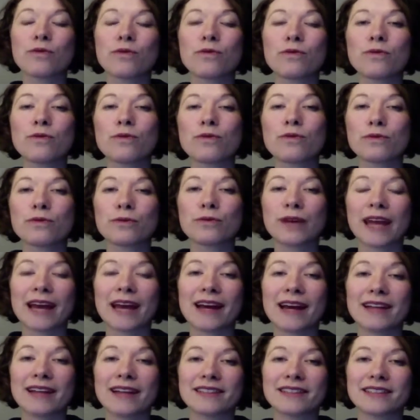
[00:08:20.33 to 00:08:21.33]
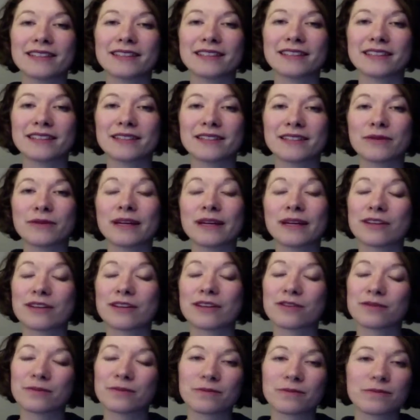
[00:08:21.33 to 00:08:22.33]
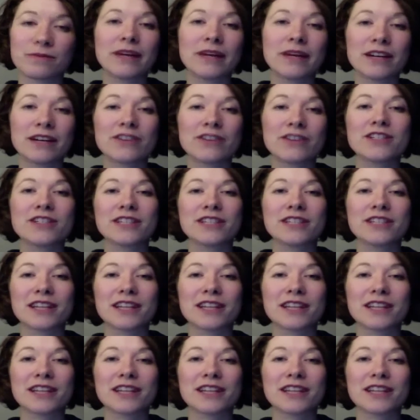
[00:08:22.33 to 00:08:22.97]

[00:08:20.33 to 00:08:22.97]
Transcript: we made our stakeholders